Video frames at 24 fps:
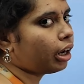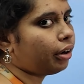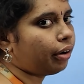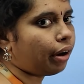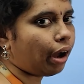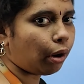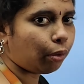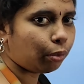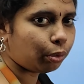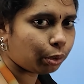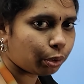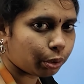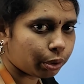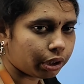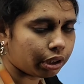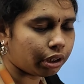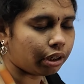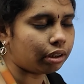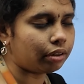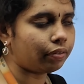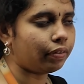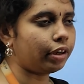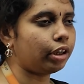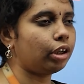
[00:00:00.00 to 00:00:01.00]
down to
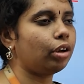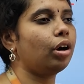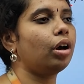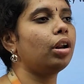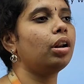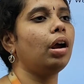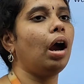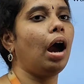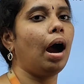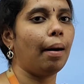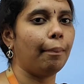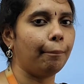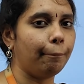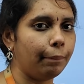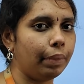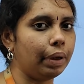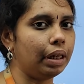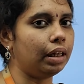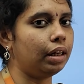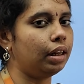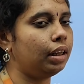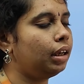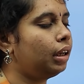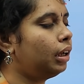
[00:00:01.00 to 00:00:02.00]
earth, when you're
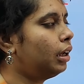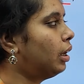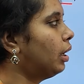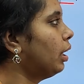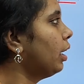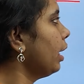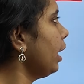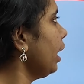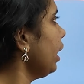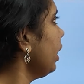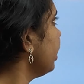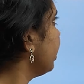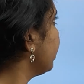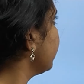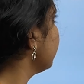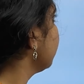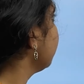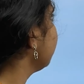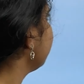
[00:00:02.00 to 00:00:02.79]
humble, right?